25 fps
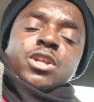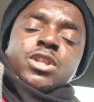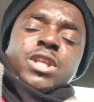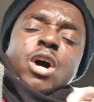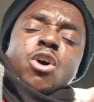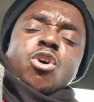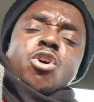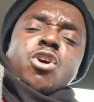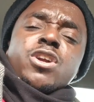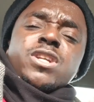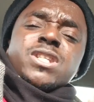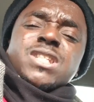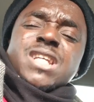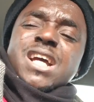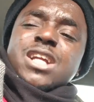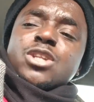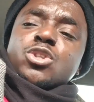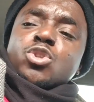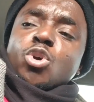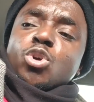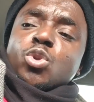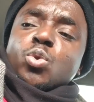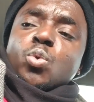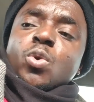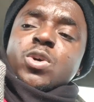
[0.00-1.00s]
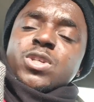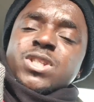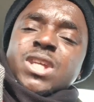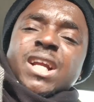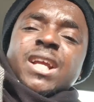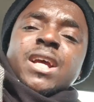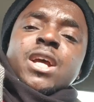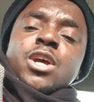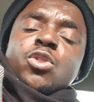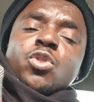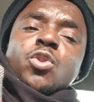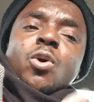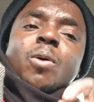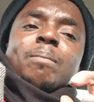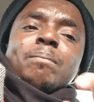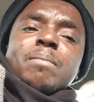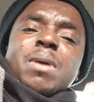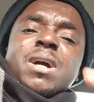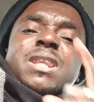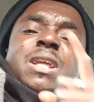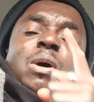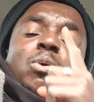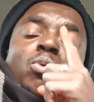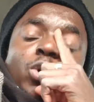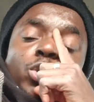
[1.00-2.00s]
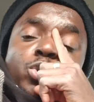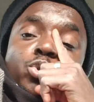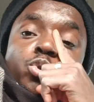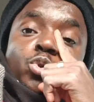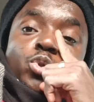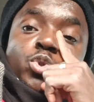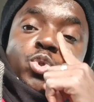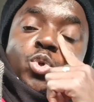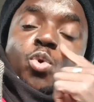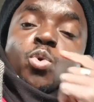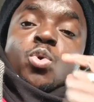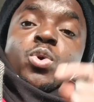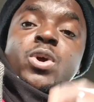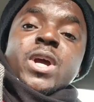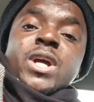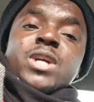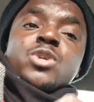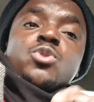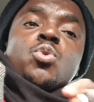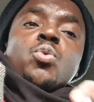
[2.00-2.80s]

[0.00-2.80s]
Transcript: The, all their thought was that no matter what you do,